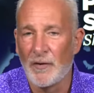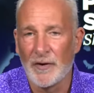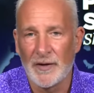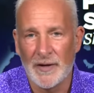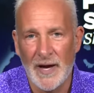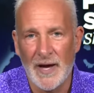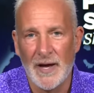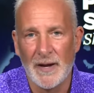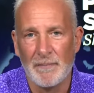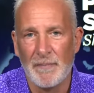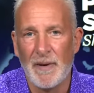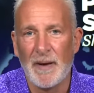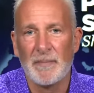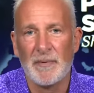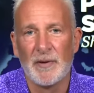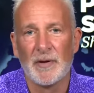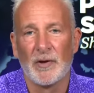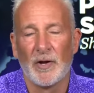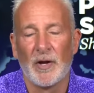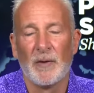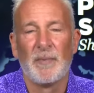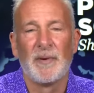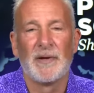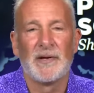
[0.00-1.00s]
Again, maybe a
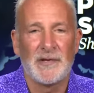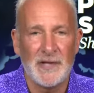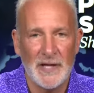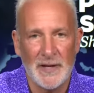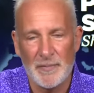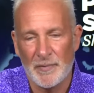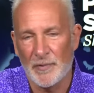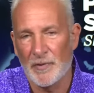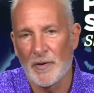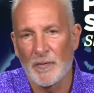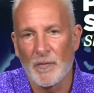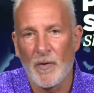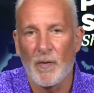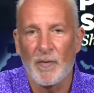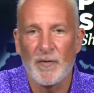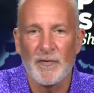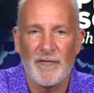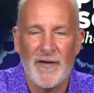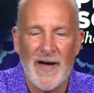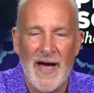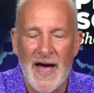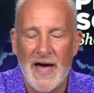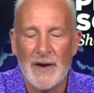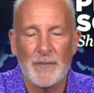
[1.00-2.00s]
little bit deeper than what we've
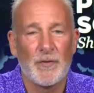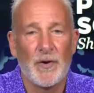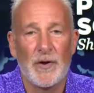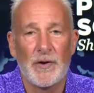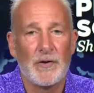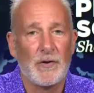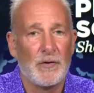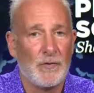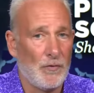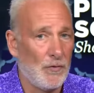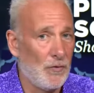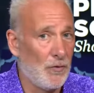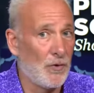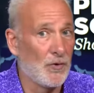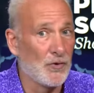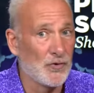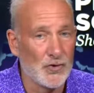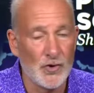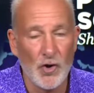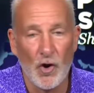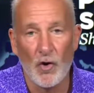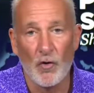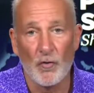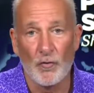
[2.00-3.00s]
had when there's
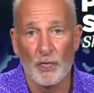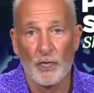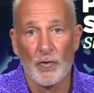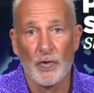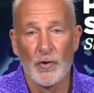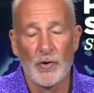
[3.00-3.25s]
no